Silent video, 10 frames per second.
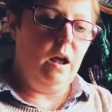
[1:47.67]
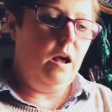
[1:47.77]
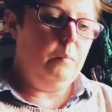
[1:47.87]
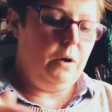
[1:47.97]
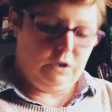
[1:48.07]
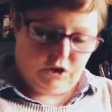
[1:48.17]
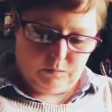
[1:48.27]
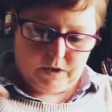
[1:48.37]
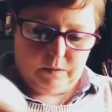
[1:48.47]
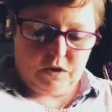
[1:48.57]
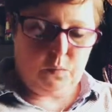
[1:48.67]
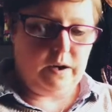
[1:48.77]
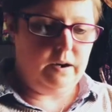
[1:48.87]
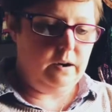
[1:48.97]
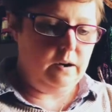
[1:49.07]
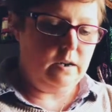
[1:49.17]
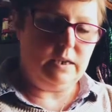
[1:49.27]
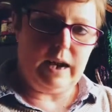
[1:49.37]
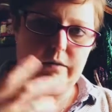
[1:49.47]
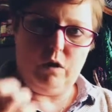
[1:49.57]
but sometimes when
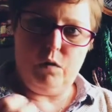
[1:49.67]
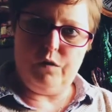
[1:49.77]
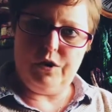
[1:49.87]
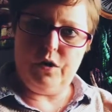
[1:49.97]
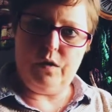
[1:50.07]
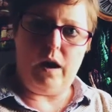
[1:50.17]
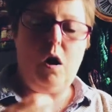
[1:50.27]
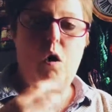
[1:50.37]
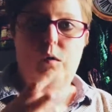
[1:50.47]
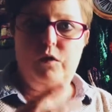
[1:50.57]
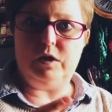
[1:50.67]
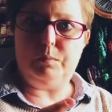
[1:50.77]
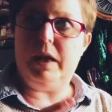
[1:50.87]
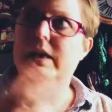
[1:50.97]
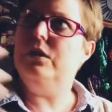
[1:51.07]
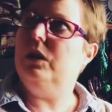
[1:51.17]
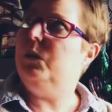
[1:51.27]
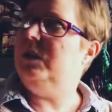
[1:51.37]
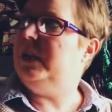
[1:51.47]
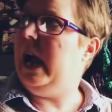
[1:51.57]
dyed roving offers blended, the only
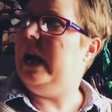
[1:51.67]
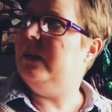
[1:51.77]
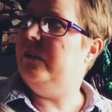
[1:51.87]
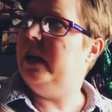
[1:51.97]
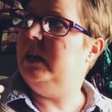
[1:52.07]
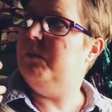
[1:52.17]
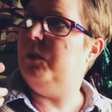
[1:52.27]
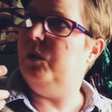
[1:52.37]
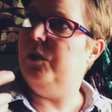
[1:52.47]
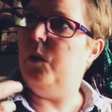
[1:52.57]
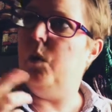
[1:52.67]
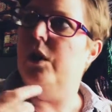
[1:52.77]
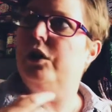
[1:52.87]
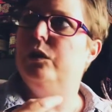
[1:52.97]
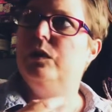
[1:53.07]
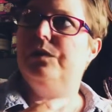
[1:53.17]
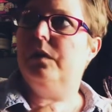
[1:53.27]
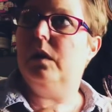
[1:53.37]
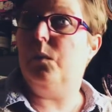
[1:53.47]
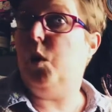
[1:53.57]
ones I had available that weren't
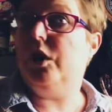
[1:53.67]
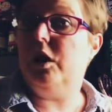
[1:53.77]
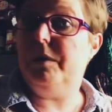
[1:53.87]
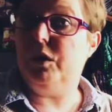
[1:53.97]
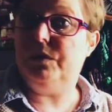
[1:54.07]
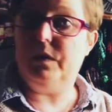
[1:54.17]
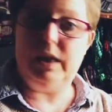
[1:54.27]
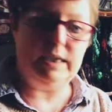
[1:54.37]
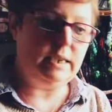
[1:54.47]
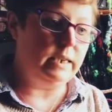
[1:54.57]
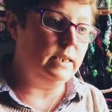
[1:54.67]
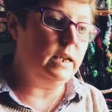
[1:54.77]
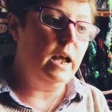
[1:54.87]
going to be used for listings,